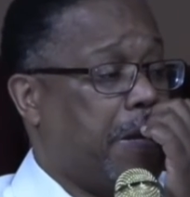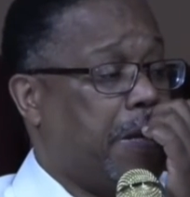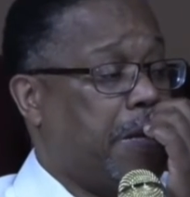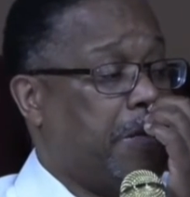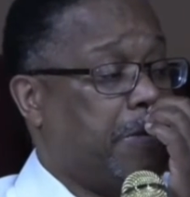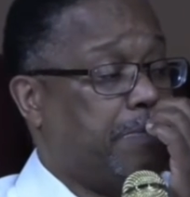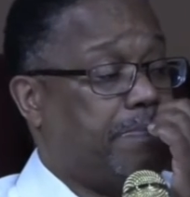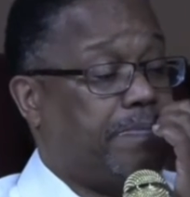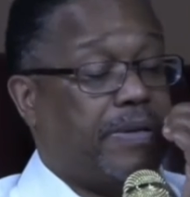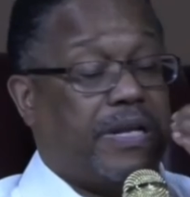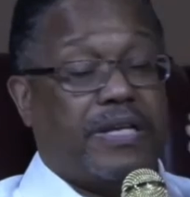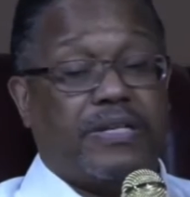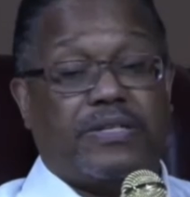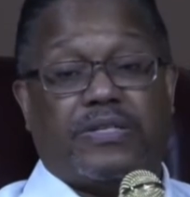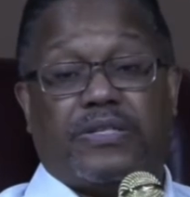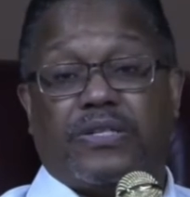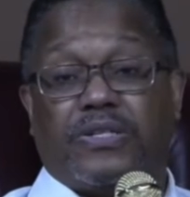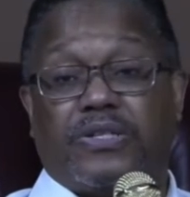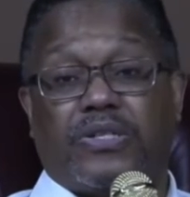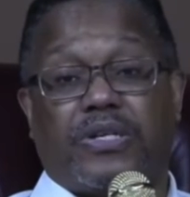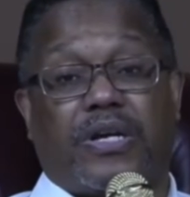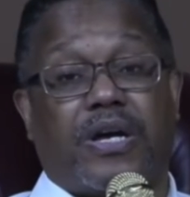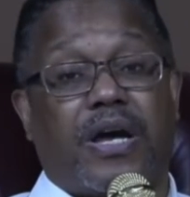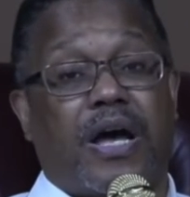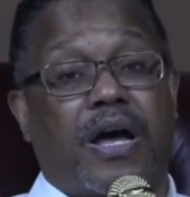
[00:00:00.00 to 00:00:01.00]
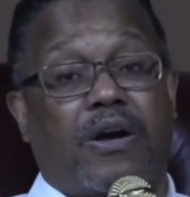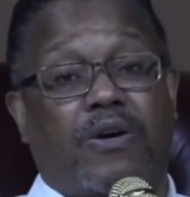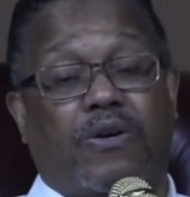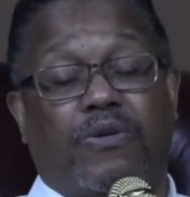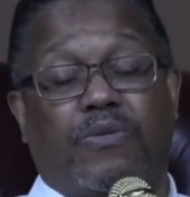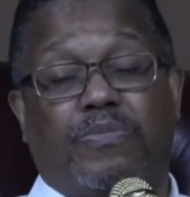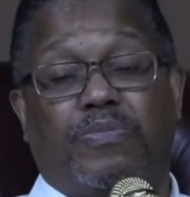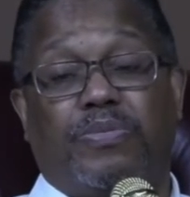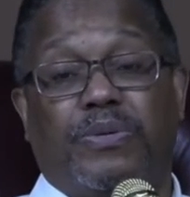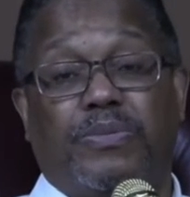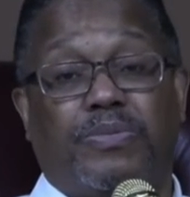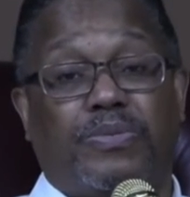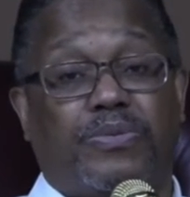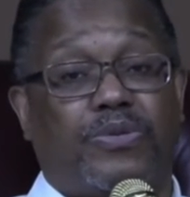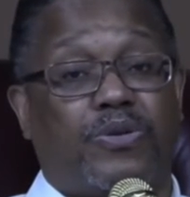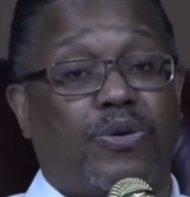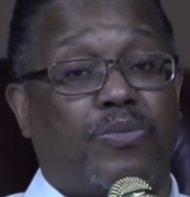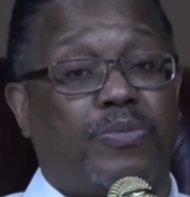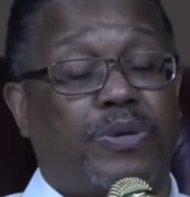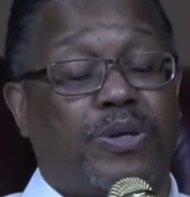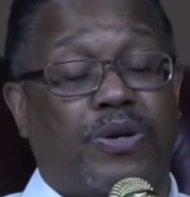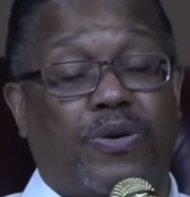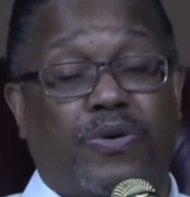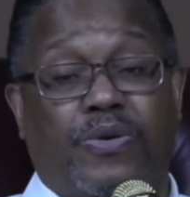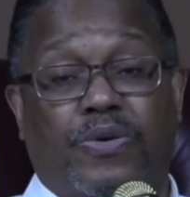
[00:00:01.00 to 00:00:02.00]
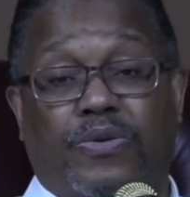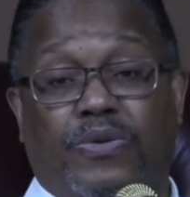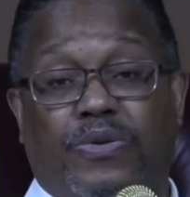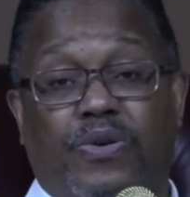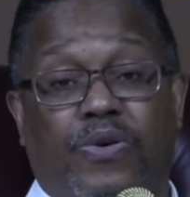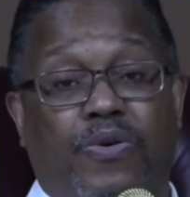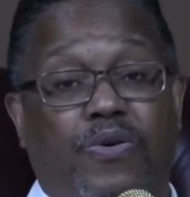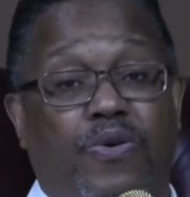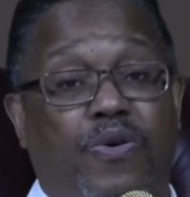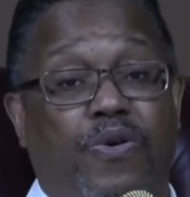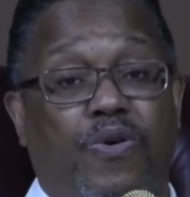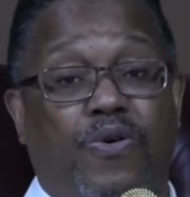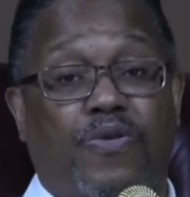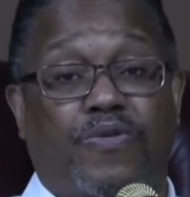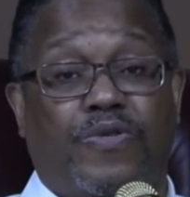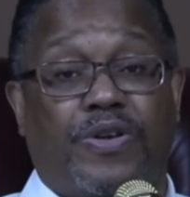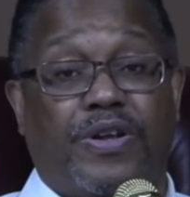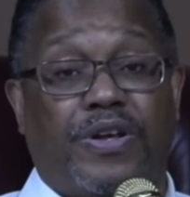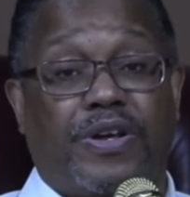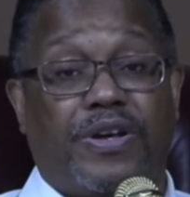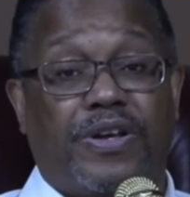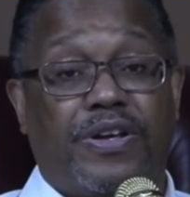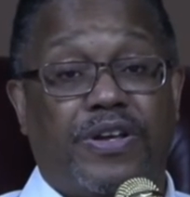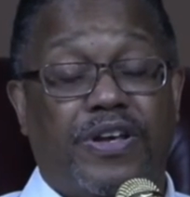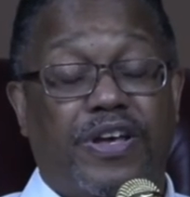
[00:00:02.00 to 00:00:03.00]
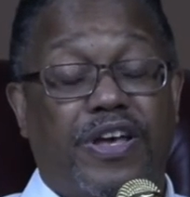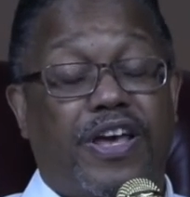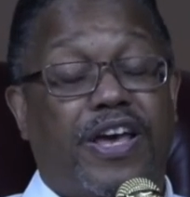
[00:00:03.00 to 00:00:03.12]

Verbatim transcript: there's place in Chicago, people told me don't don't go over there.